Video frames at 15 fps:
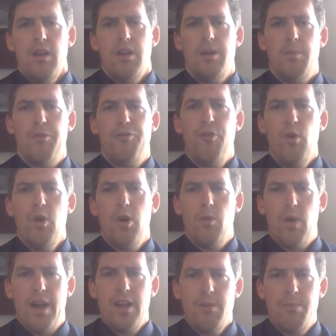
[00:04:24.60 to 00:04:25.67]
Number four,
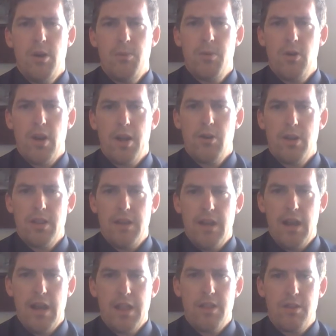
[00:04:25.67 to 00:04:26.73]
why did Pope Gregory
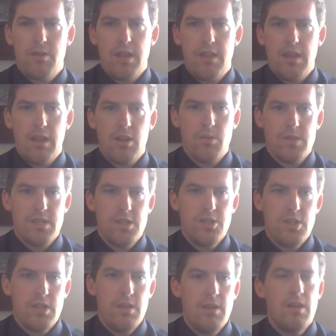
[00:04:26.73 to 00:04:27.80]
IX create the
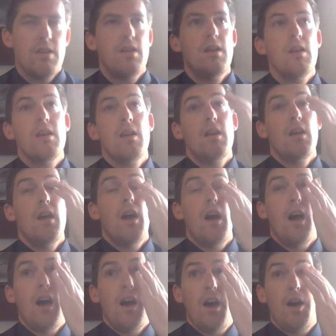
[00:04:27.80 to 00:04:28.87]
Inquisition?
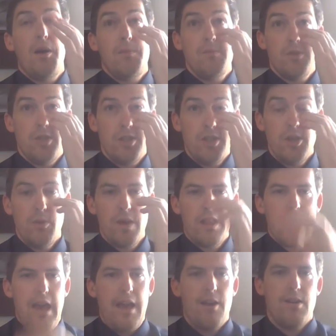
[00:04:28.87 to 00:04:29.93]
Uh, to deal with
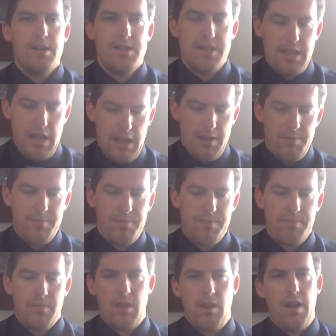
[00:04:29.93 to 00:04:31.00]
heresy,
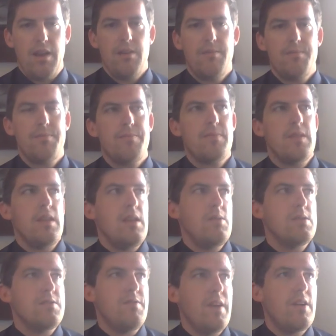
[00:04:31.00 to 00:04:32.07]
right? He
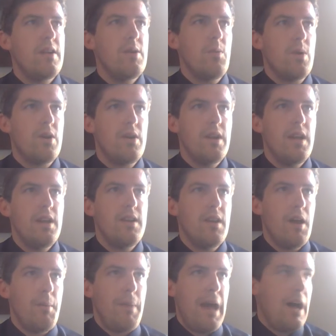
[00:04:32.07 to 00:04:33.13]
was very worried
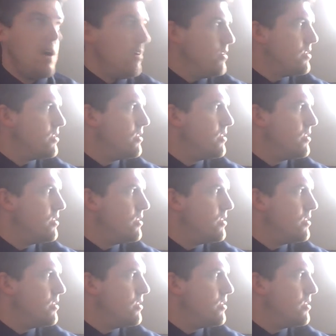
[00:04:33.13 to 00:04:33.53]
about